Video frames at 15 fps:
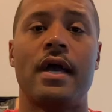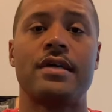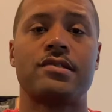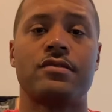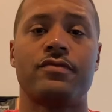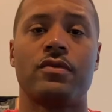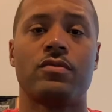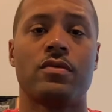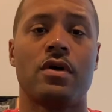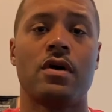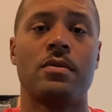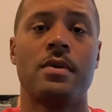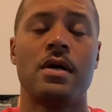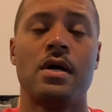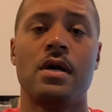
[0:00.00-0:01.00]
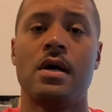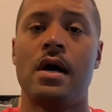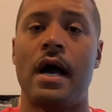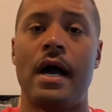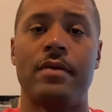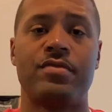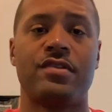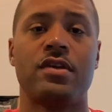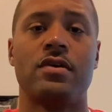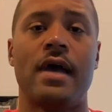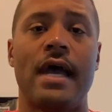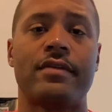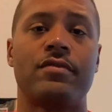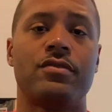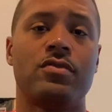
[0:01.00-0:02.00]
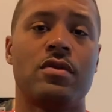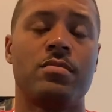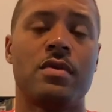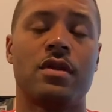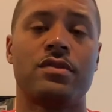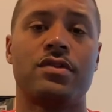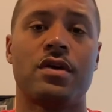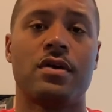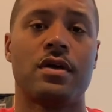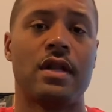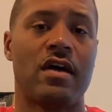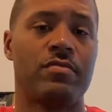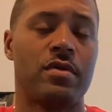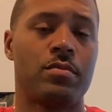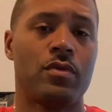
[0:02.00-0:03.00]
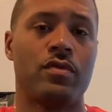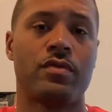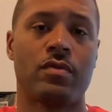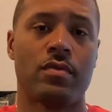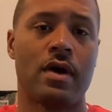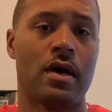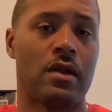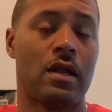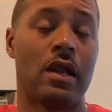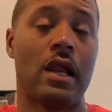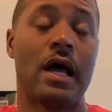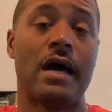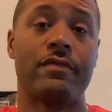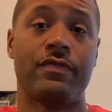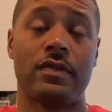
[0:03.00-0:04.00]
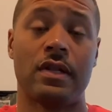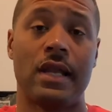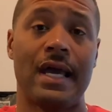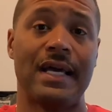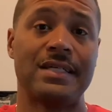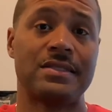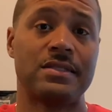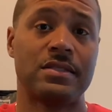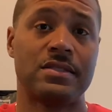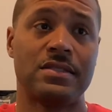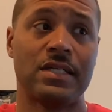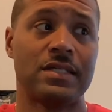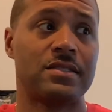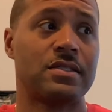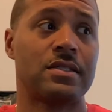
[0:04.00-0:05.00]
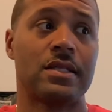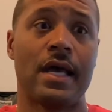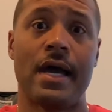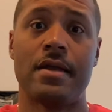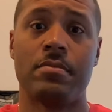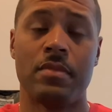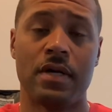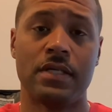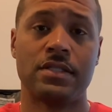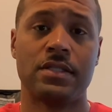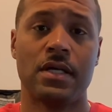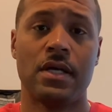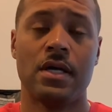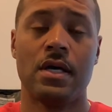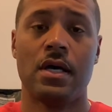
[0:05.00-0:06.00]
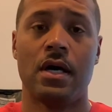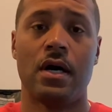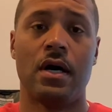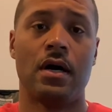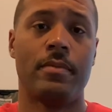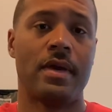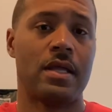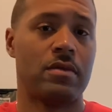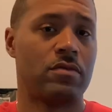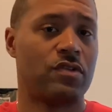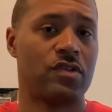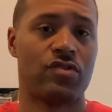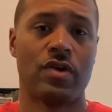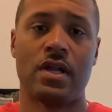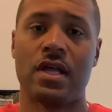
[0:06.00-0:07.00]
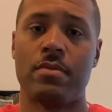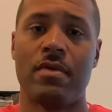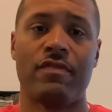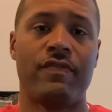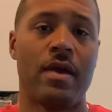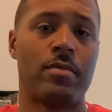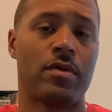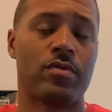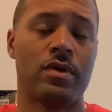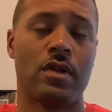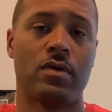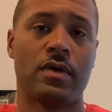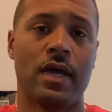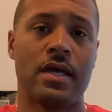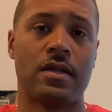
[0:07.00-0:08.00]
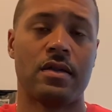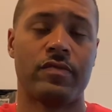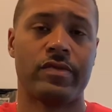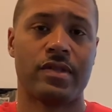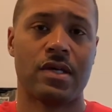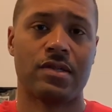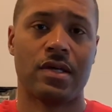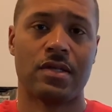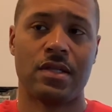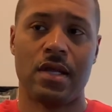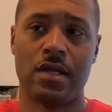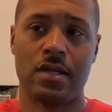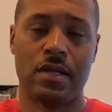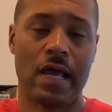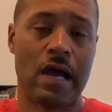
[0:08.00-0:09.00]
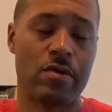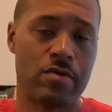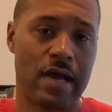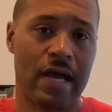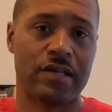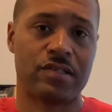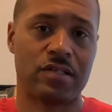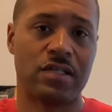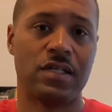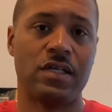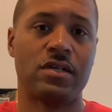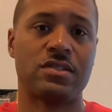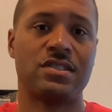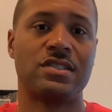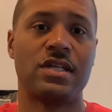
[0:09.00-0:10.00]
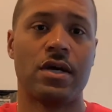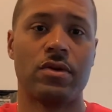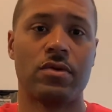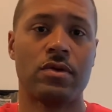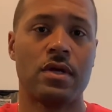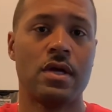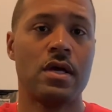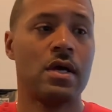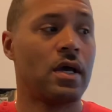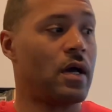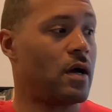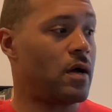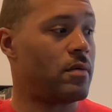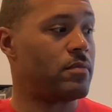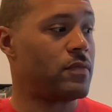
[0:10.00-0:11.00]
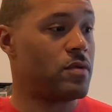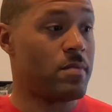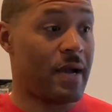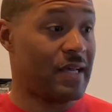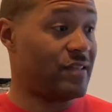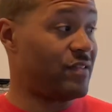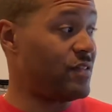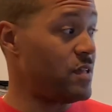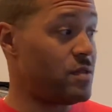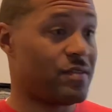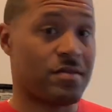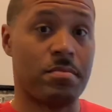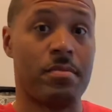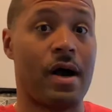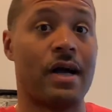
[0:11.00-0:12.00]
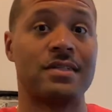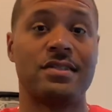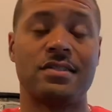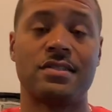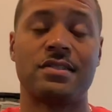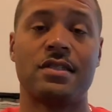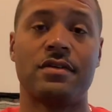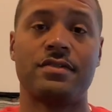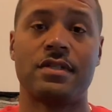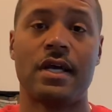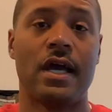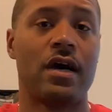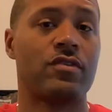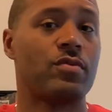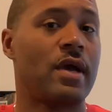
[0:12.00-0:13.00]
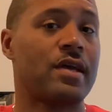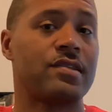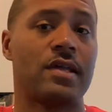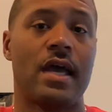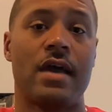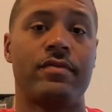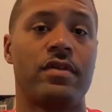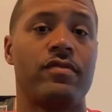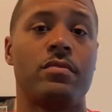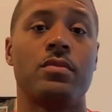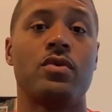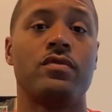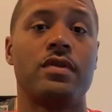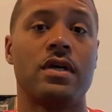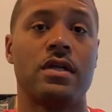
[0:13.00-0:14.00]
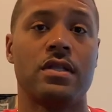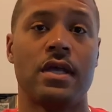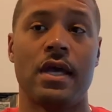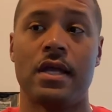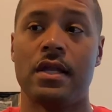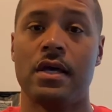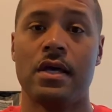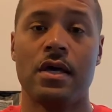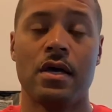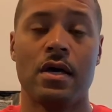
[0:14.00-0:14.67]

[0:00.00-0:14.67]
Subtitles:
asking for rub. I'm still active duty military, and I've been moving around a lot for the last 6 to 9 months and just trying to get my family to relocate and different things like that. And now we're actually here settled. You might see some boxes and stuff in the house. We actually haven't even moved in yet.